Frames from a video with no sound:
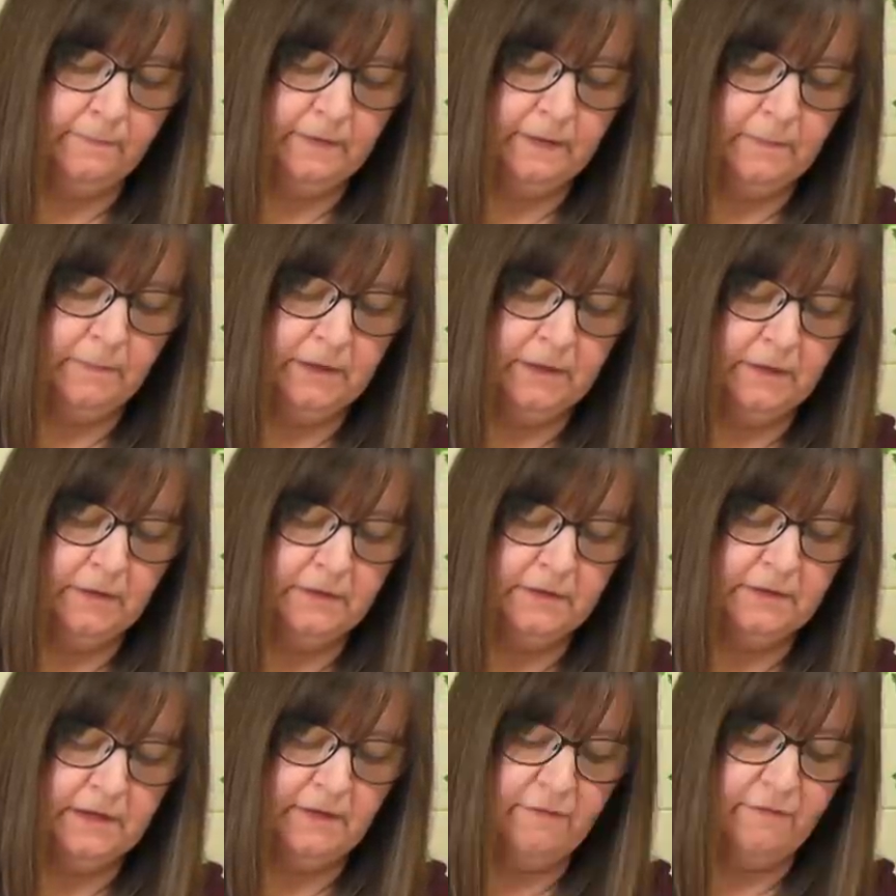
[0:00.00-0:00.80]
And
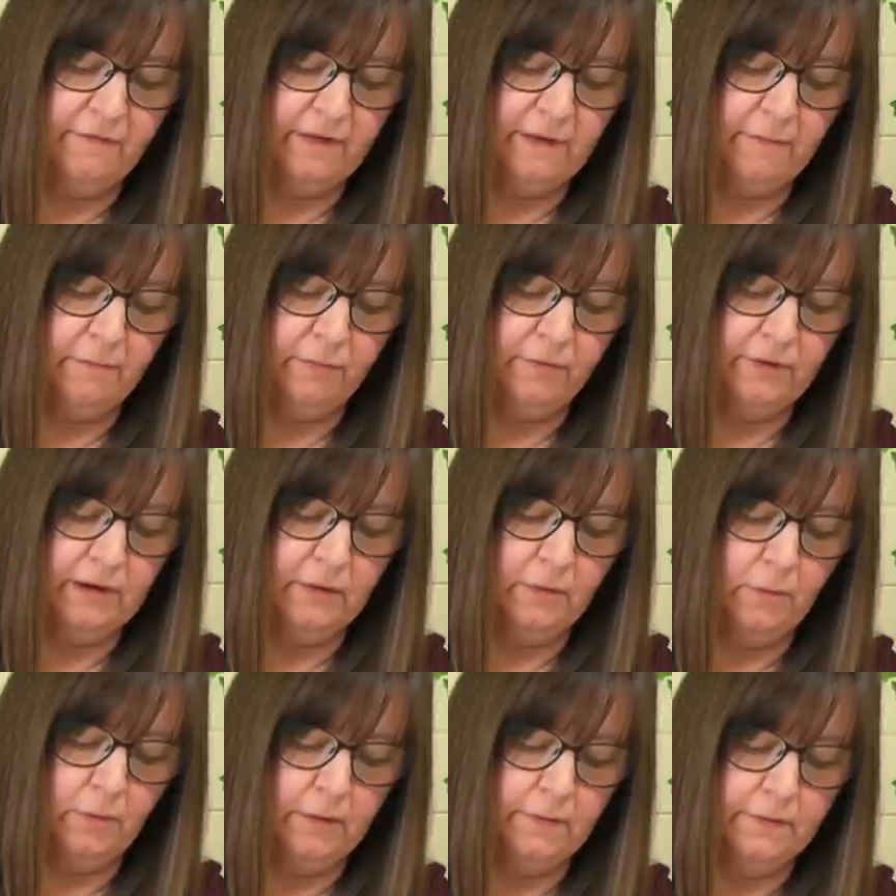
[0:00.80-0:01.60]
because they're fabric
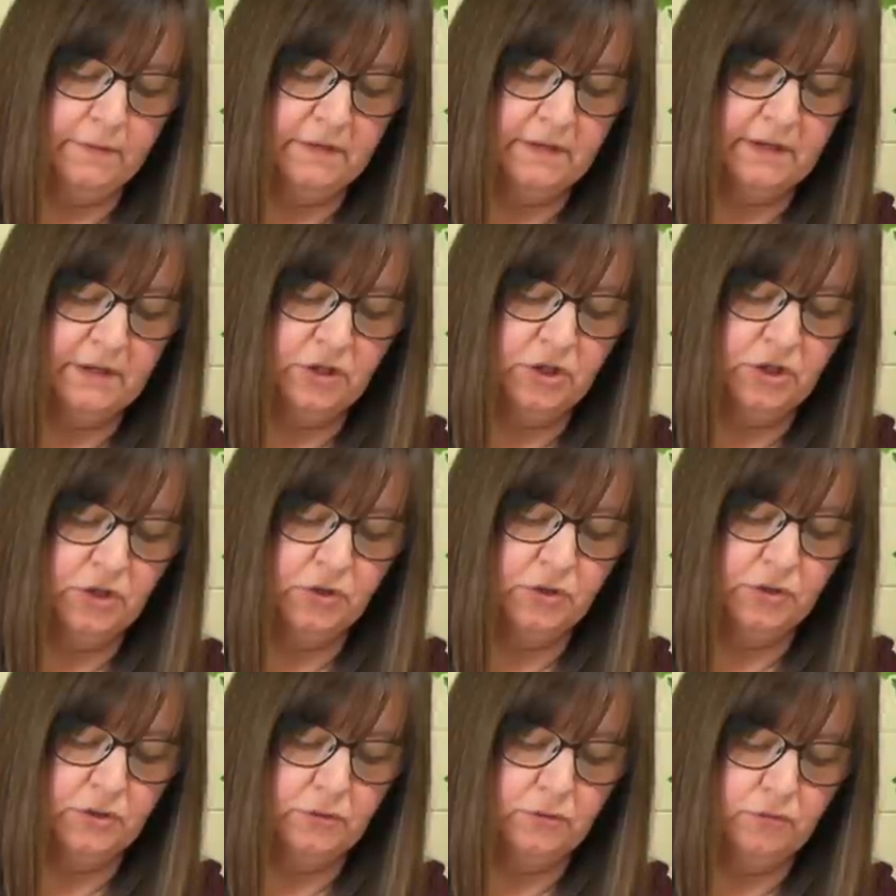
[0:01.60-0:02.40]
ones, they
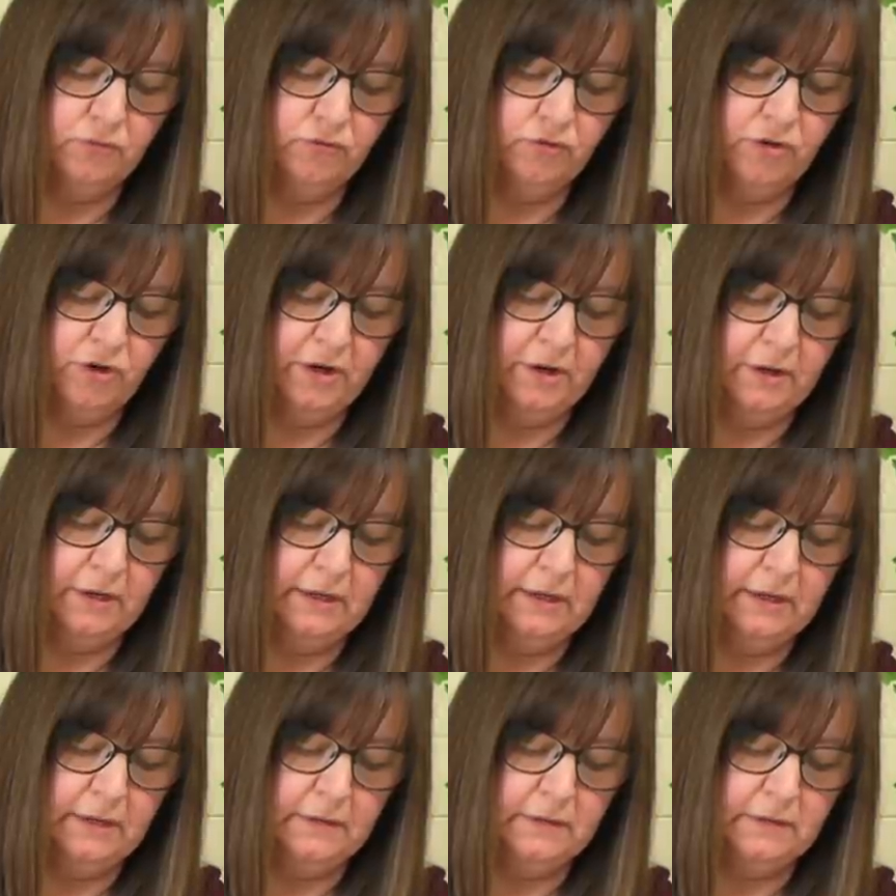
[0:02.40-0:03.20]
shouldn't run
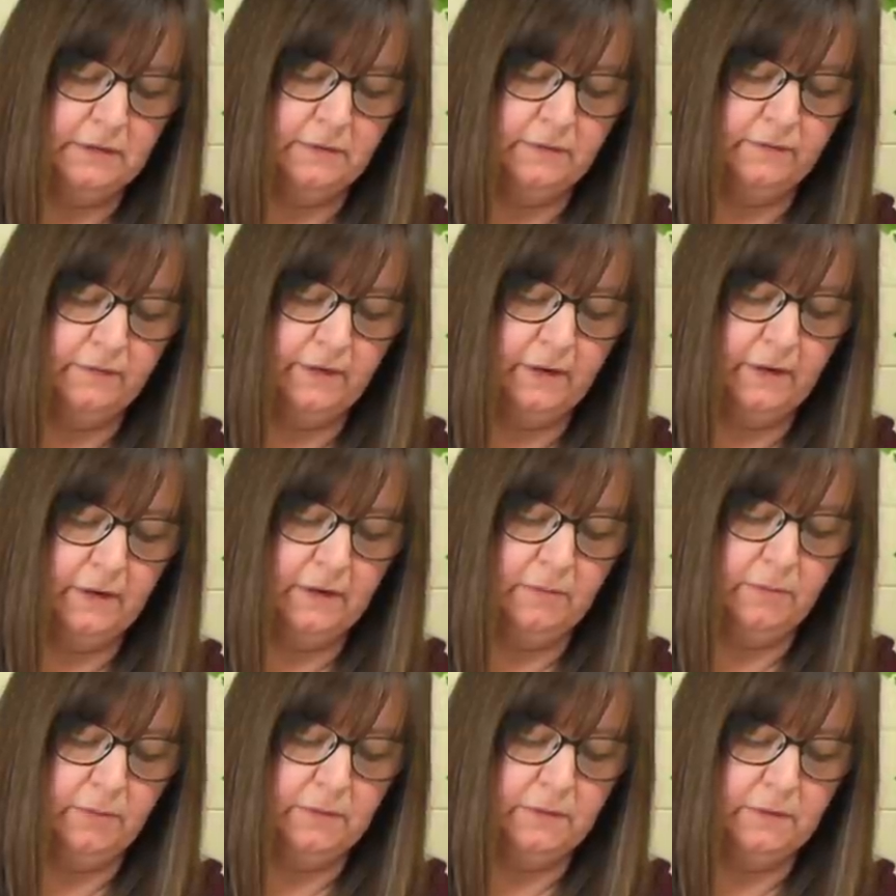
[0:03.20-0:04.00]
into the
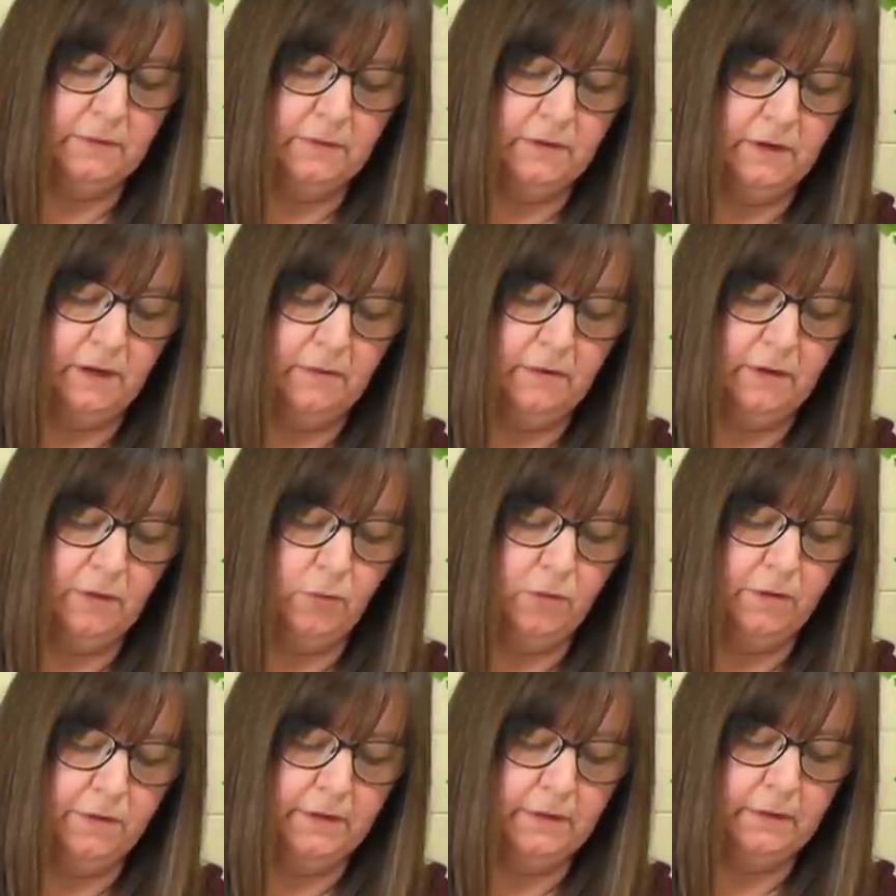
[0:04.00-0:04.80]
fibres. I don't know
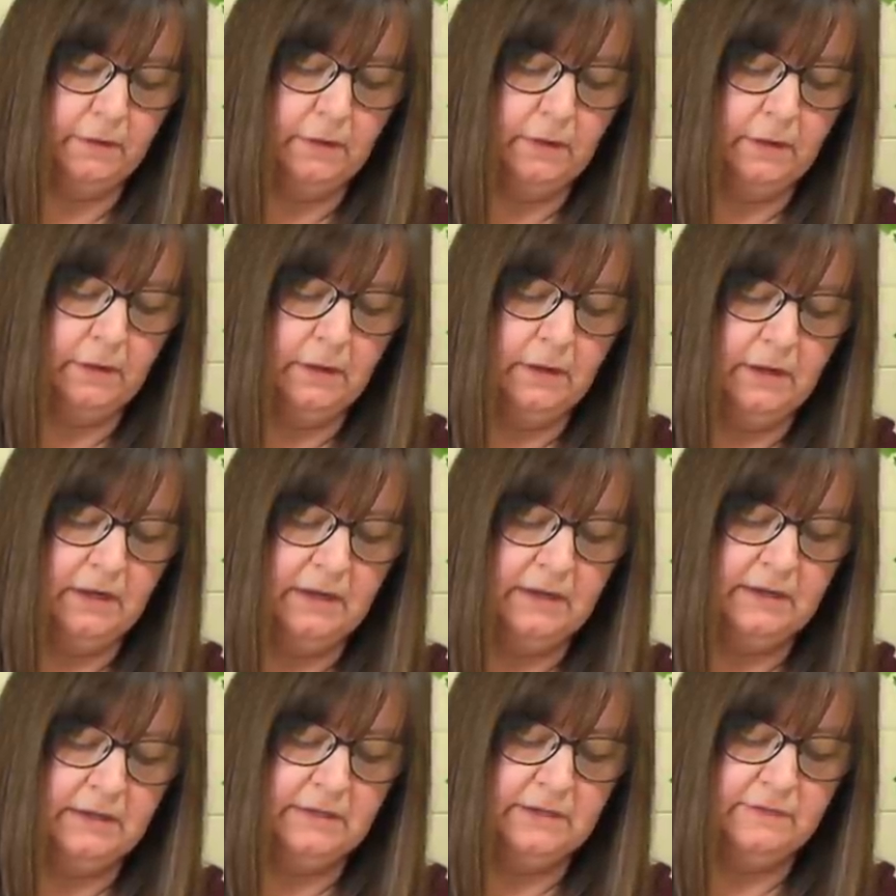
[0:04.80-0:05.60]
what the
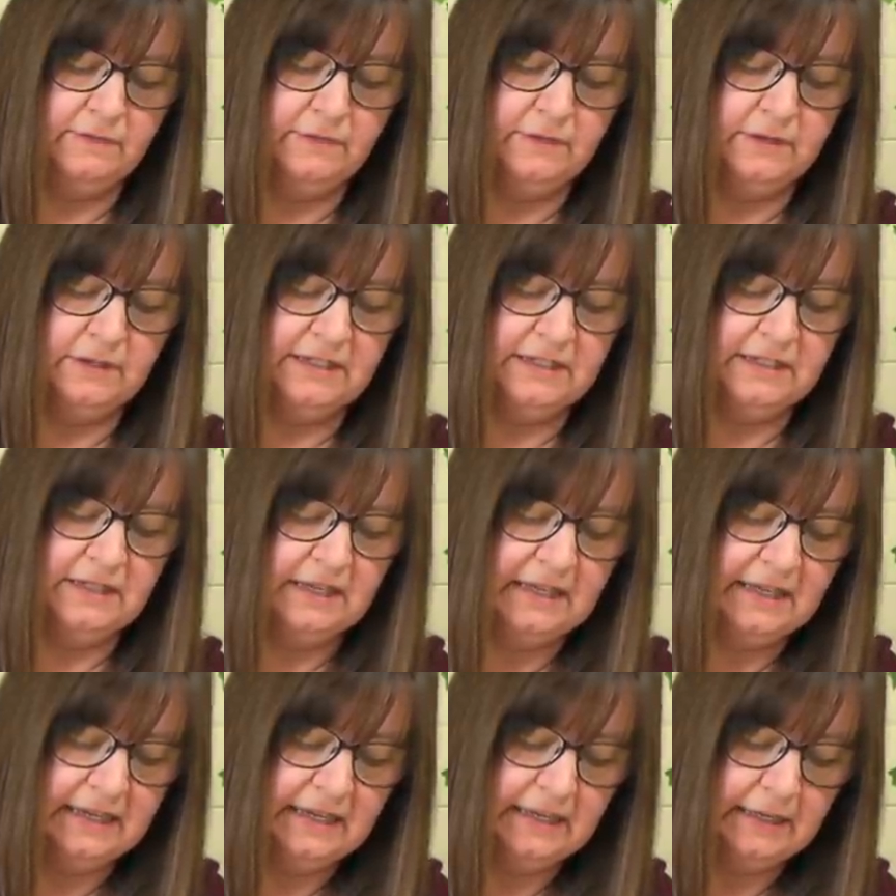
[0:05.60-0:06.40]
difference in
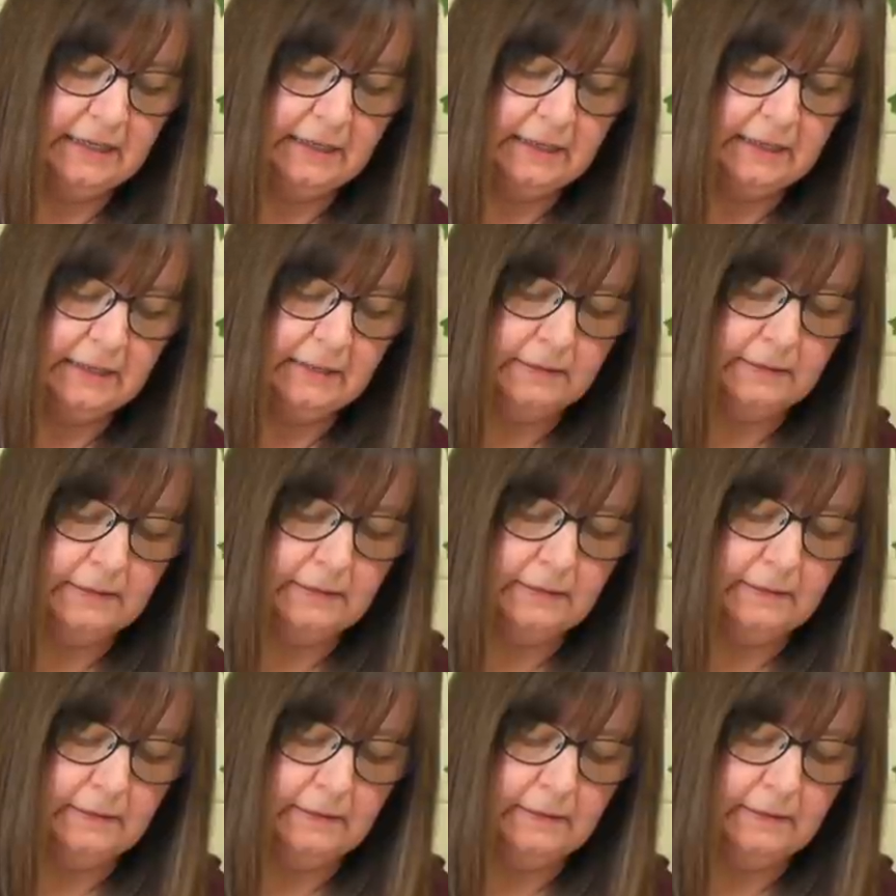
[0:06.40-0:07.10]
the ink is.